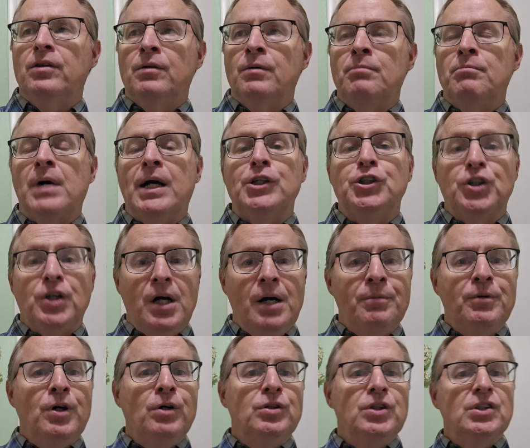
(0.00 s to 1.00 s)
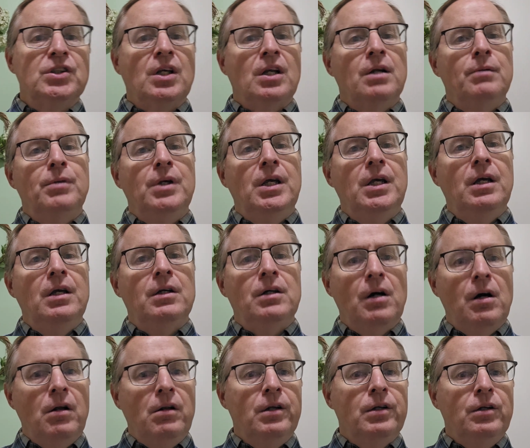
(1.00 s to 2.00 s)
my job coach is going to be
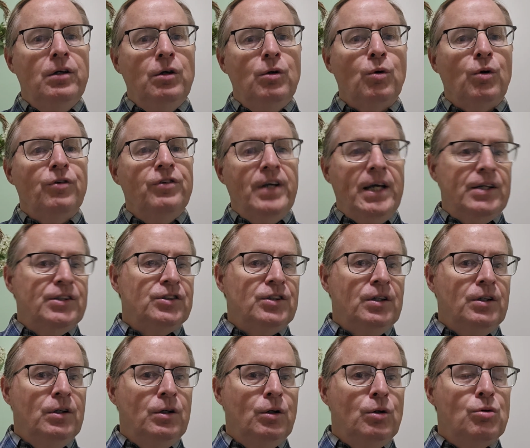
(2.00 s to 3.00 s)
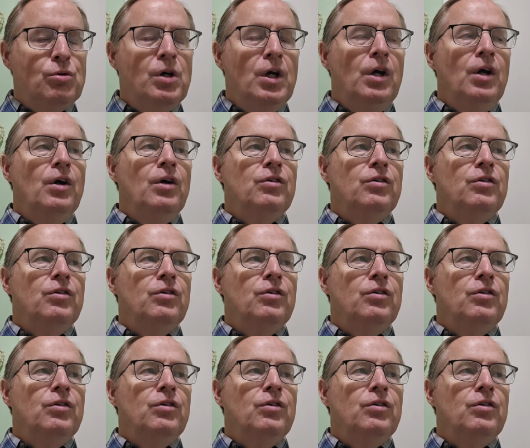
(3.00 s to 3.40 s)
calling you or texting you